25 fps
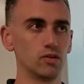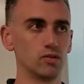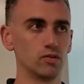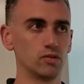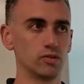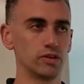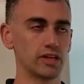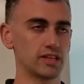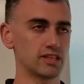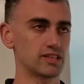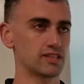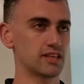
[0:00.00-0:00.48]

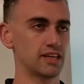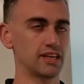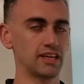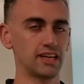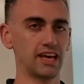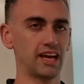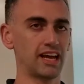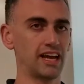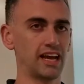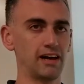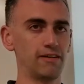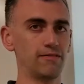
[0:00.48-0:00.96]
that's like
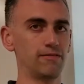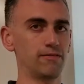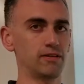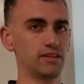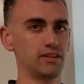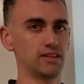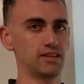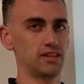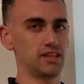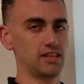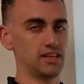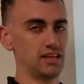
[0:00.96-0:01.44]
half with
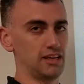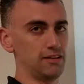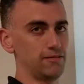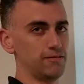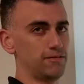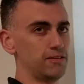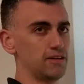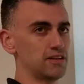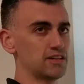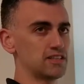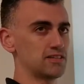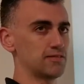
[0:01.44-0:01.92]

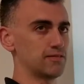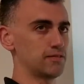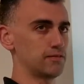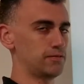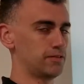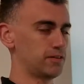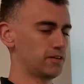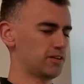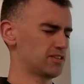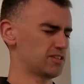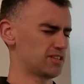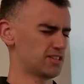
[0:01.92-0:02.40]
infinite sig
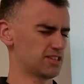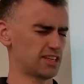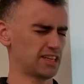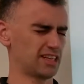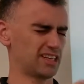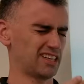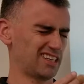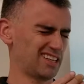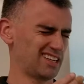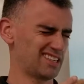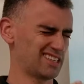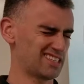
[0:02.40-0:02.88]
figures. It's
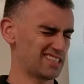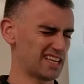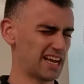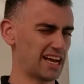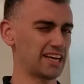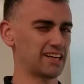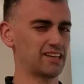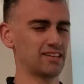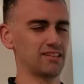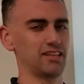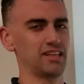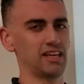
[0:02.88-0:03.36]
like
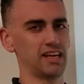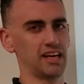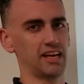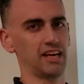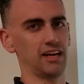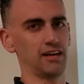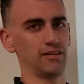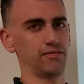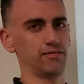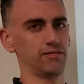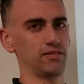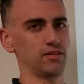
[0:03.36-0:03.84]
exactly
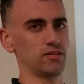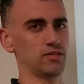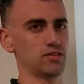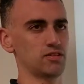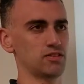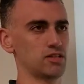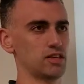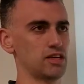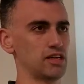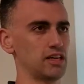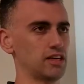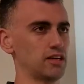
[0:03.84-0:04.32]
half. There's
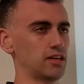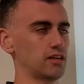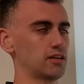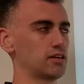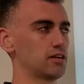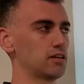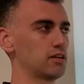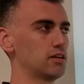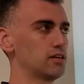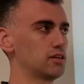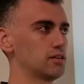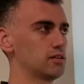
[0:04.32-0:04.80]
like
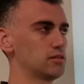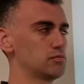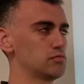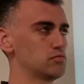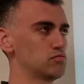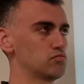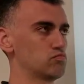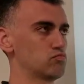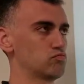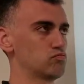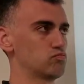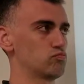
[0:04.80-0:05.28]

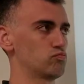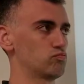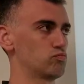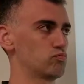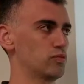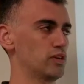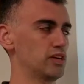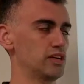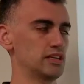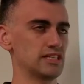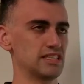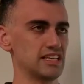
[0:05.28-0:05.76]

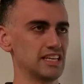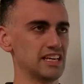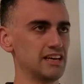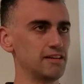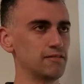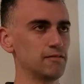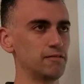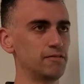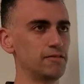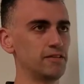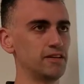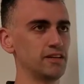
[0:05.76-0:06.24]
as
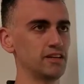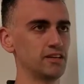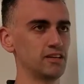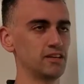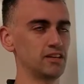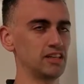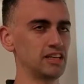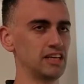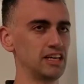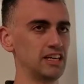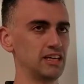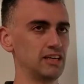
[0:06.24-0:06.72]

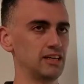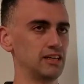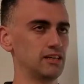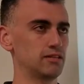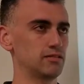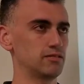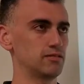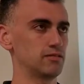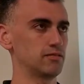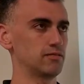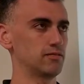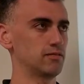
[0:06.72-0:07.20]
infinitely
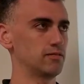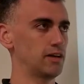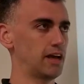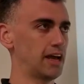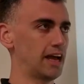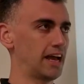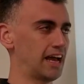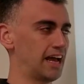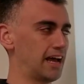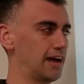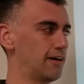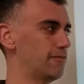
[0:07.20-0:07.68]

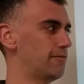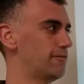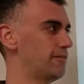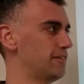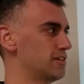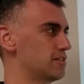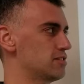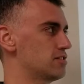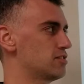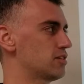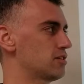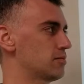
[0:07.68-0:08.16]
half
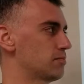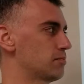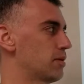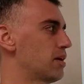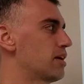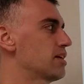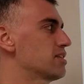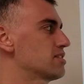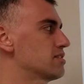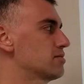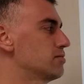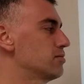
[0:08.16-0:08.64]
as you can
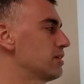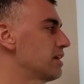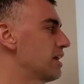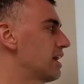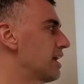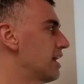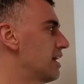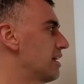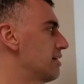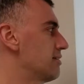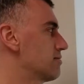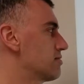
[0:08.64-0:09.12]
possibly
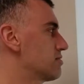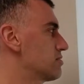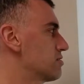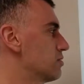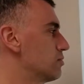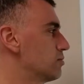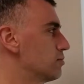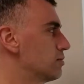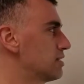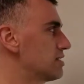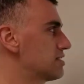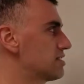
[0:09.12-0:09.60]
have. So
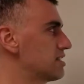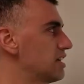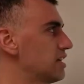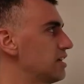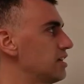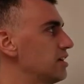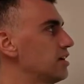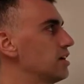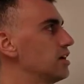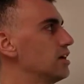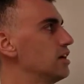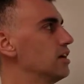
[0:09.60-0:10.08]
when we
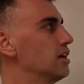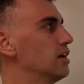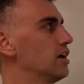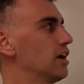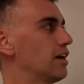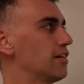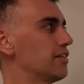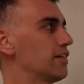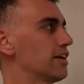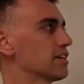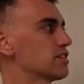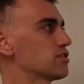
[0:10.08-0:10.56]
say,
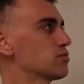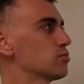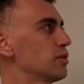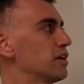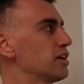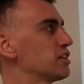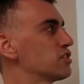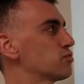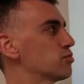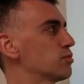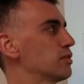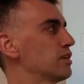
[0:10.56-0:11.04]
and that's why
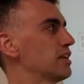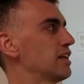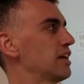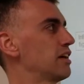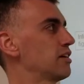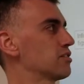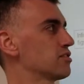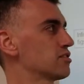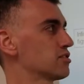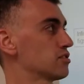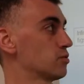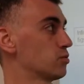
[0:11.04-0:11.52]
it's written out
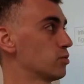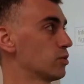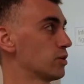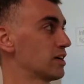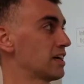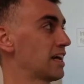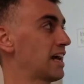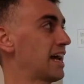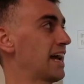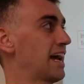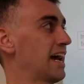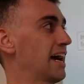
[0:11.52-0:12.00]
as the word
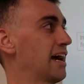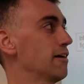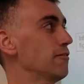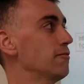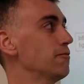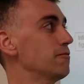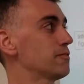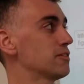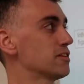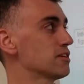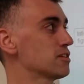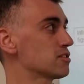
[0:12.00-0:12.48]

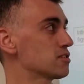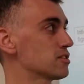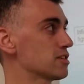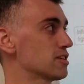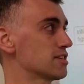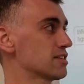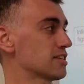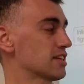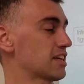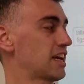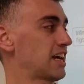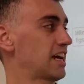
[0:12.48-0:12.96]
half, this
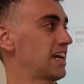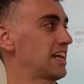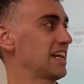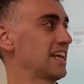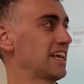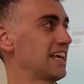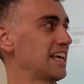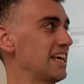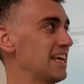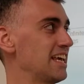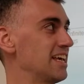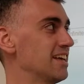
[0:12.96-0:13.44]
is a kind of
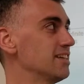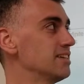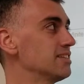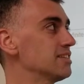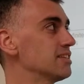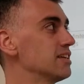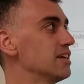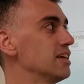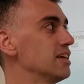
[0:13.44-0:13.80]
hint